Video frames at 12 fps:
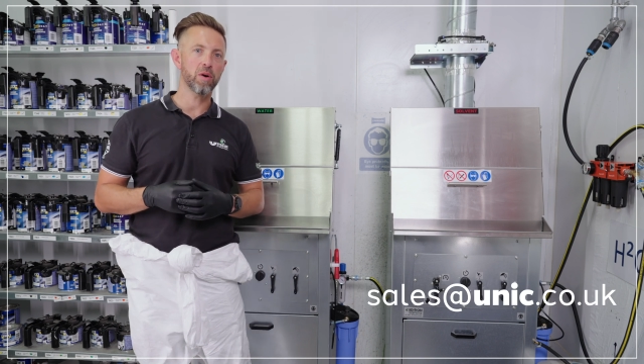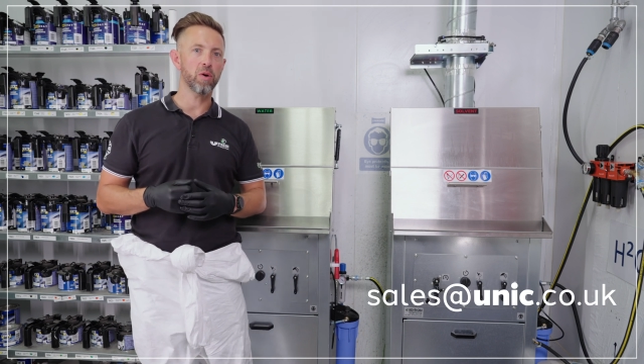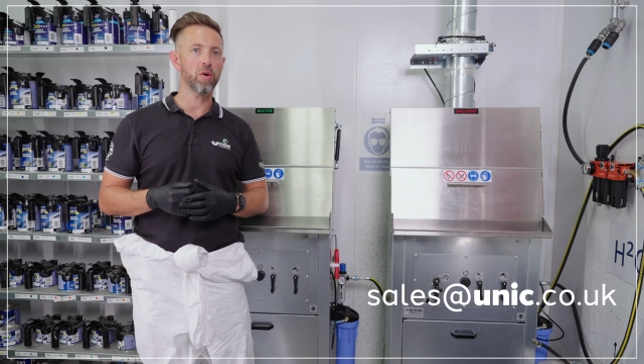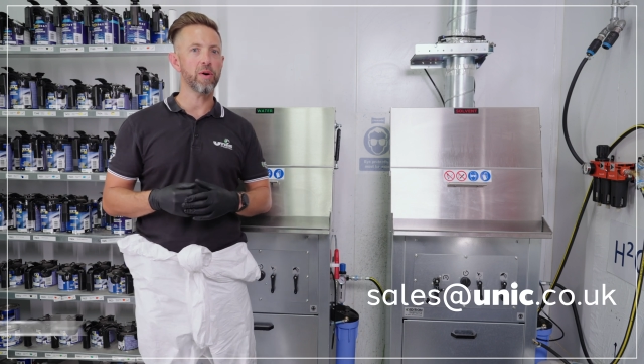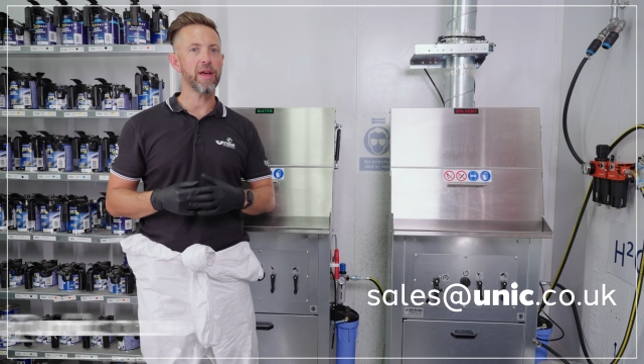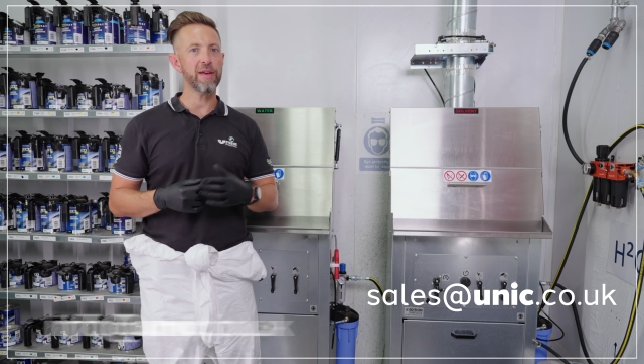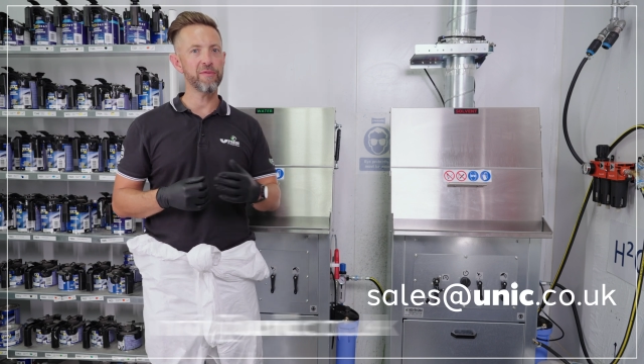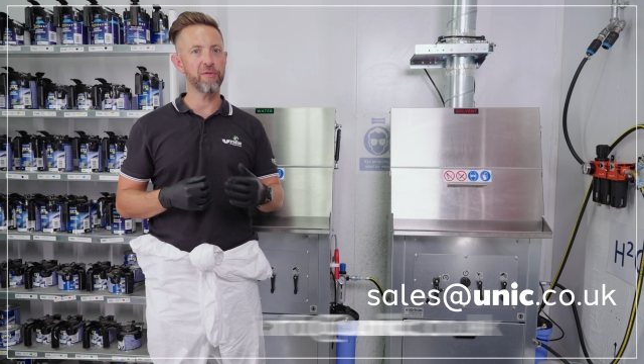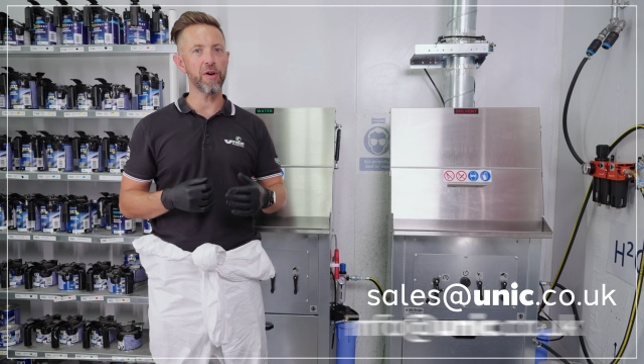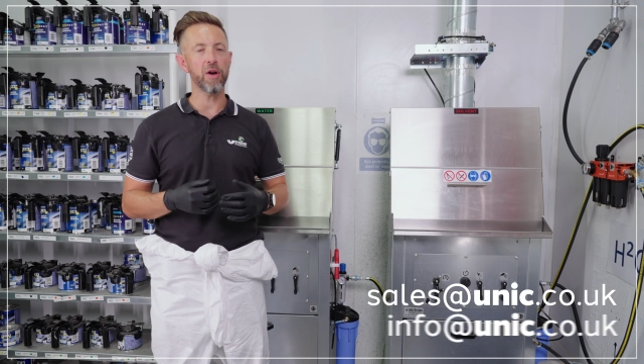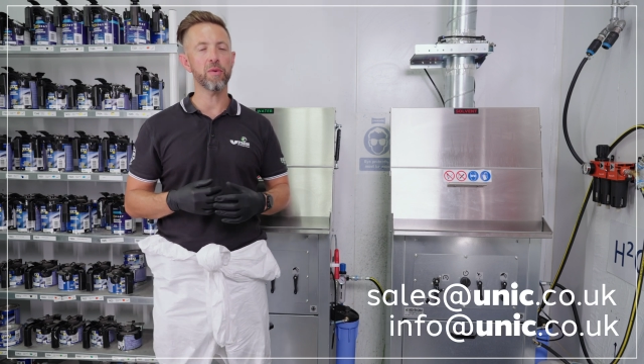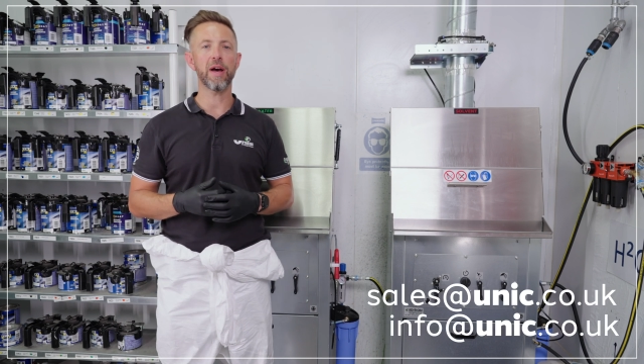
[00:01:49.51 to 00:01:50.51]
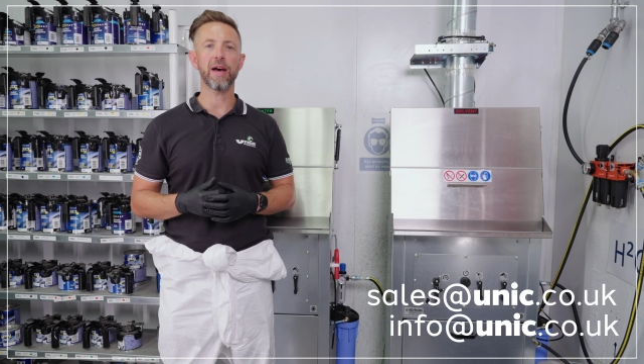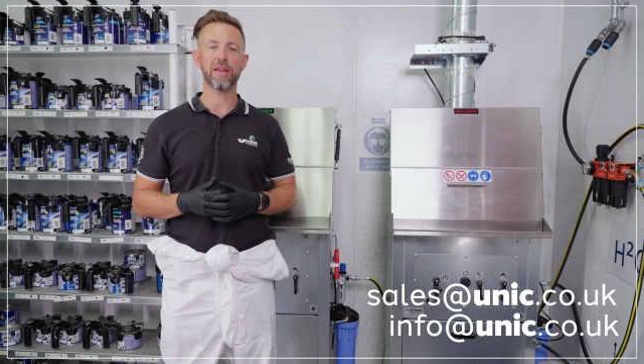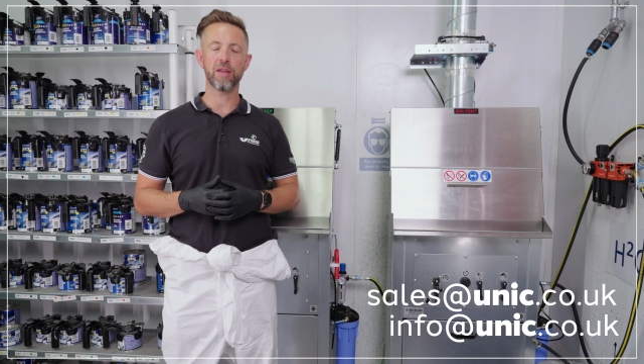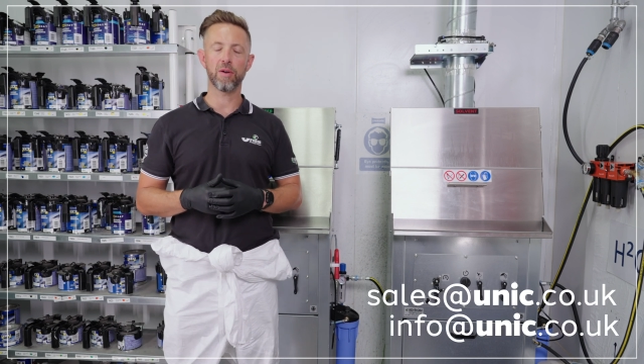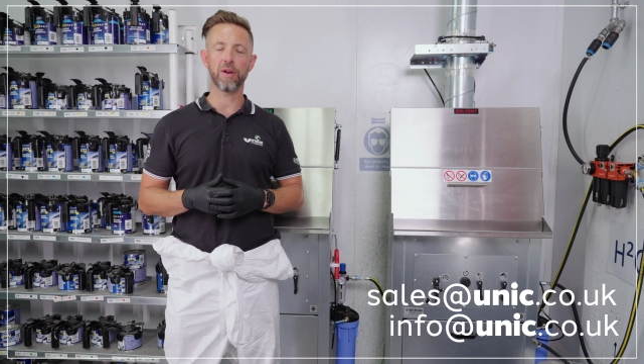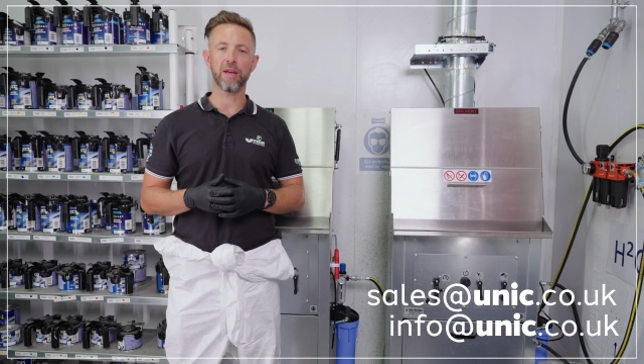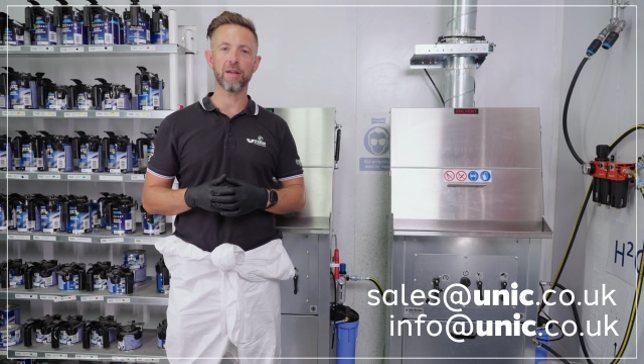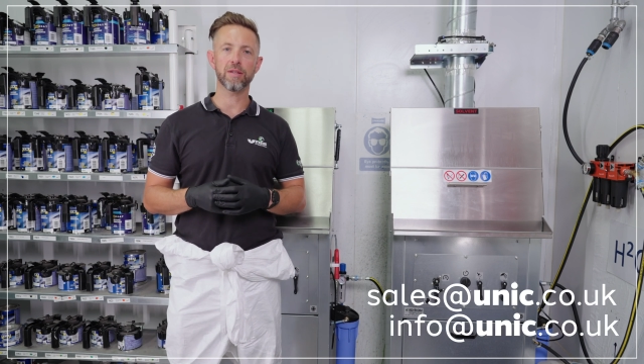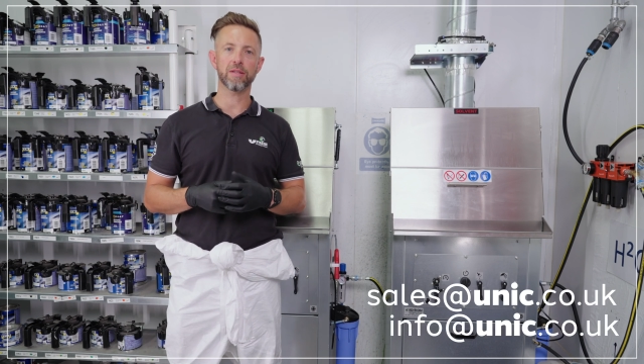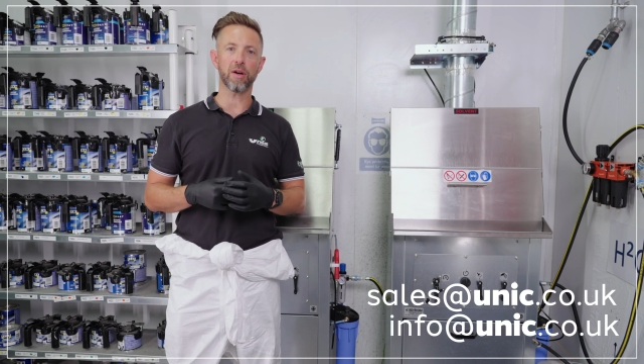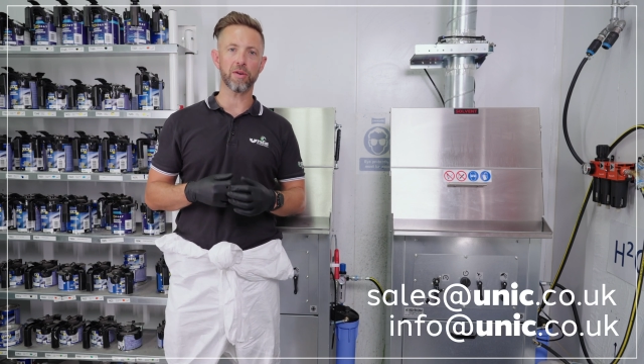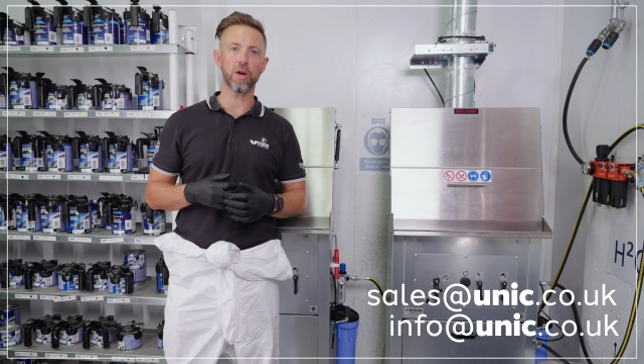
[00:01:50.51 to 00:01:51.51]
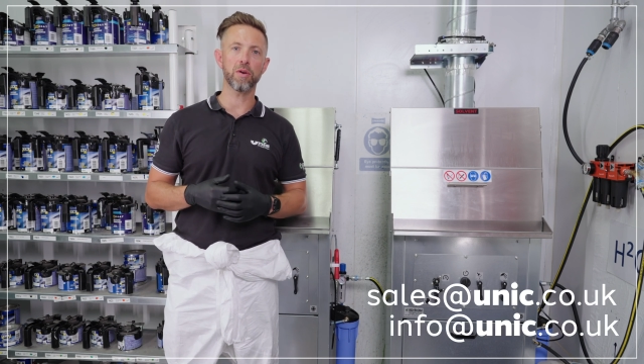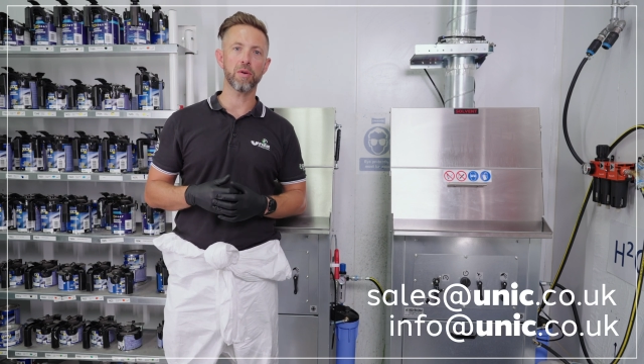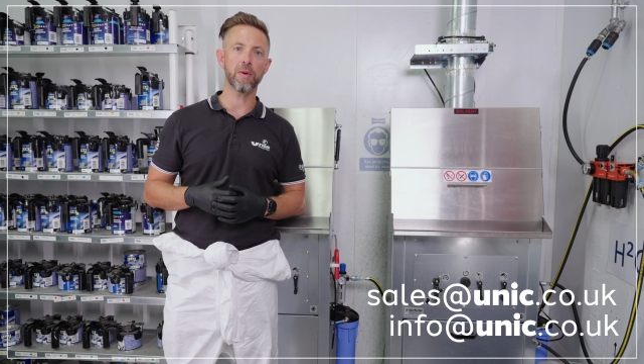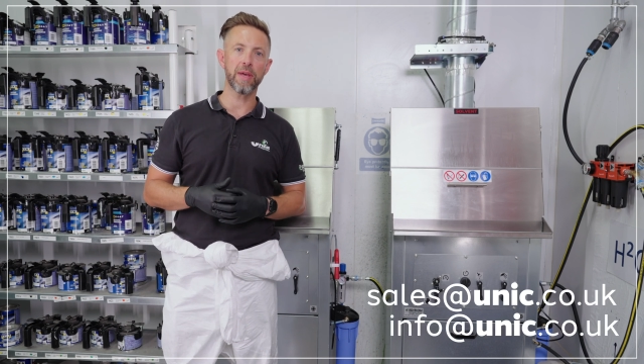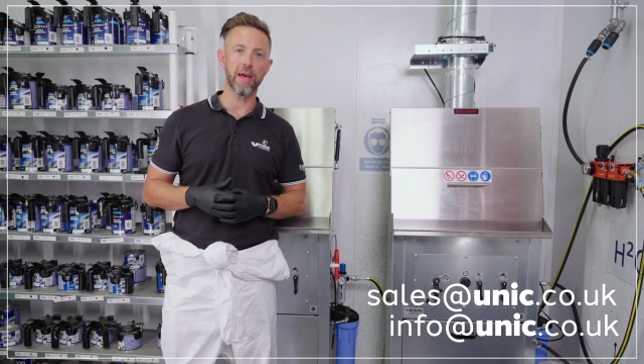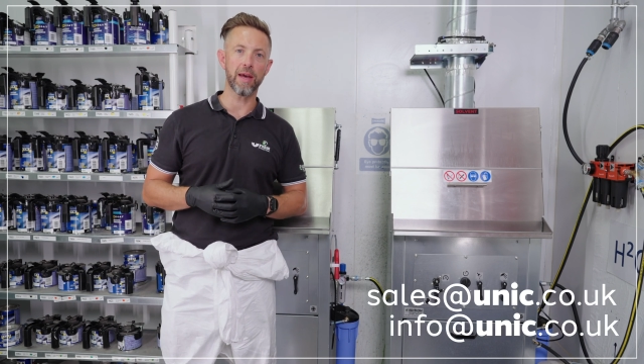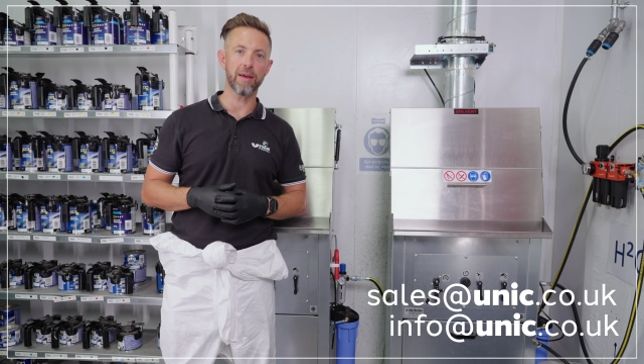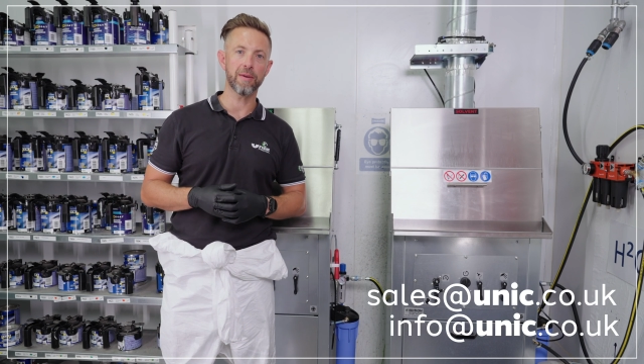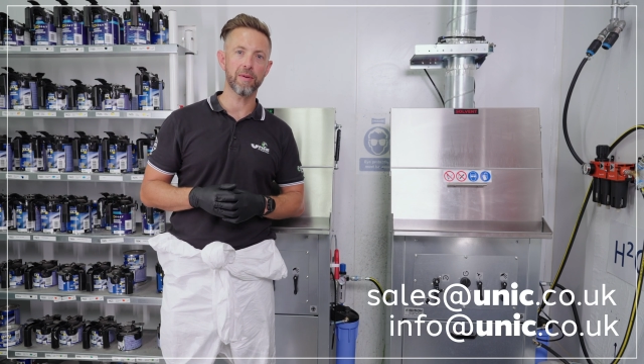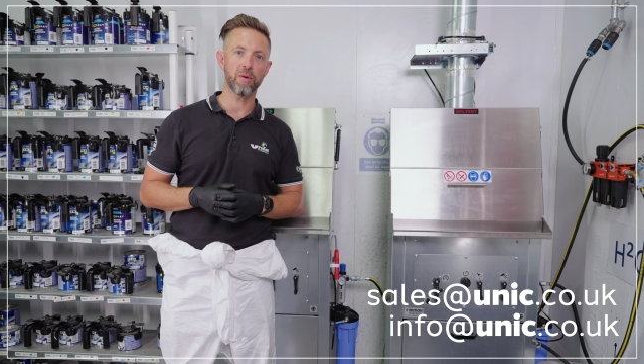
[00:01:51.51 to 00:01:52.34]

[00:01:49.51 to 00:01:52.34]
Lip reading: or info@unic.co.uk.